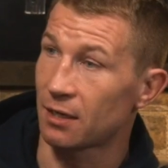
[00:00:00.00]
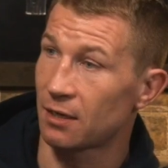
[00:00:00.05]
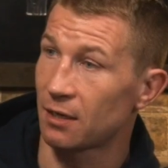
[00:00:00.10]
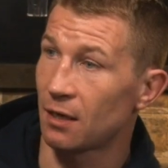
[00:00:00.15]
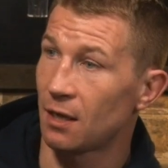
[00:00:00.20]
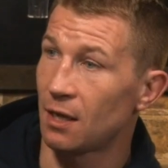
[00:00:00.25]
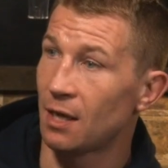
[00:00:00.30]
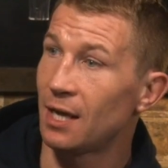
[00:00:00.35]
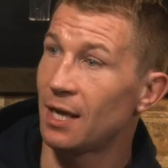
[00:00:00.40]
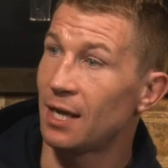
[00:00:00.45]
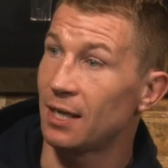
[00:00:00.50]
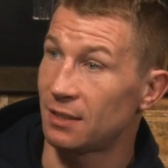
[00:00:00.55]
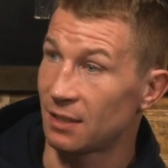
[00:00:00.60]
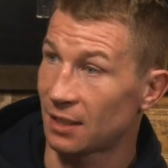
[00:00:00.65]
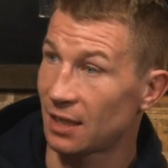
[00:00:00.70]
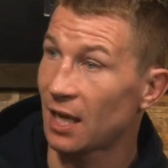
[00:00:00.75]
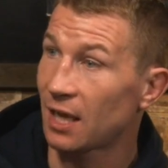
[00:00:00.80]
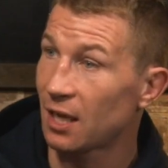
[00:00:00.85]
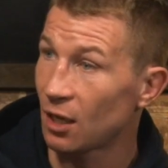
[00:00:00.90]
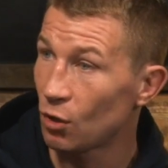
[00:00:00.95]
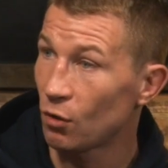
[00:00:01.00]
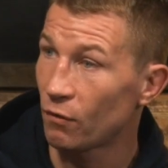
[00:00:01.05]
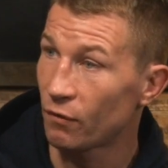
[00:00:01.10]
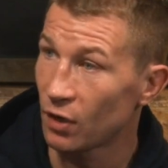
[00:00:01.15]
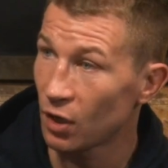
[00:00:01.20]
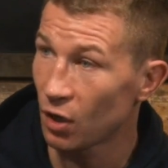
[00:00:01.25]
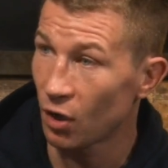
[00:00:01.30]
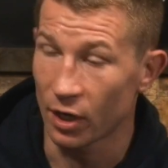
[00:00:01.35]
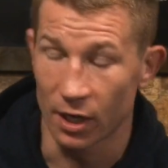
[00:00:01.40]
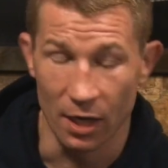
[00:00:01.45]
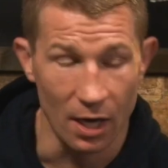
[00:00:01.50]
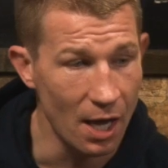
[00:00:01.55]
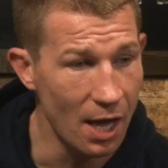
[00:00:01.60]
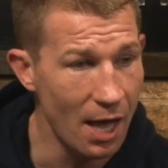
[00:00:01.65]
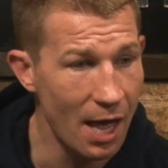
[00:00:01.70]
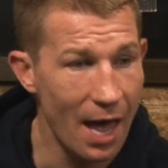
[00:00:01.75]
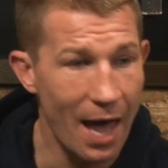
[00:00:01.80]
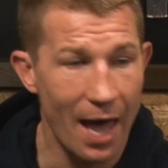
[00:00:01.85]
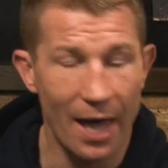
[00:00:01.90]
Yeah. He had to kick it over the line. Yeah.